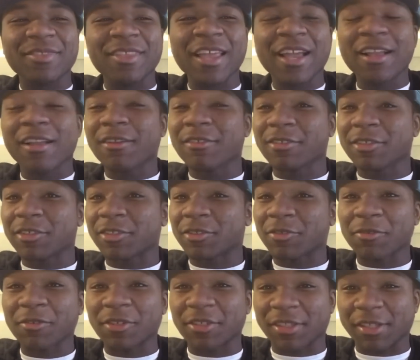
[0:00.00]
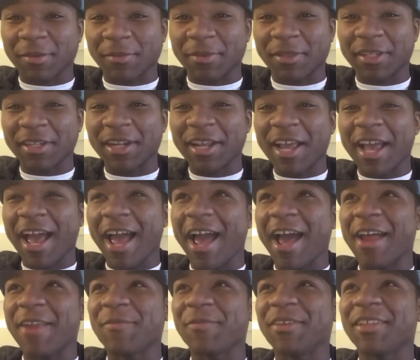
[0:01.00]
I go to the store or something,
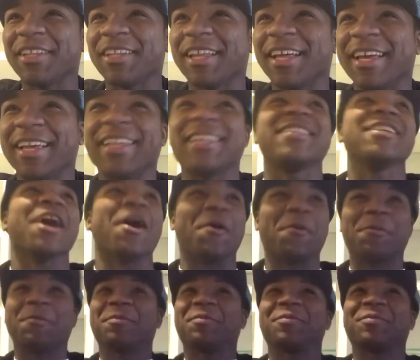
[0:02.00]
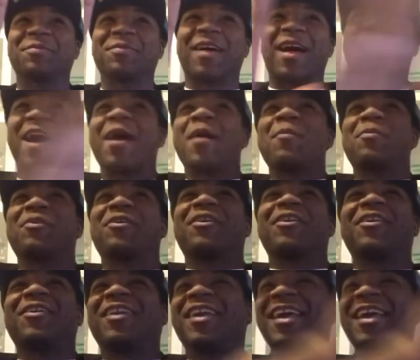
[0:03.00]
I'd be like, yo, Eye-Brawl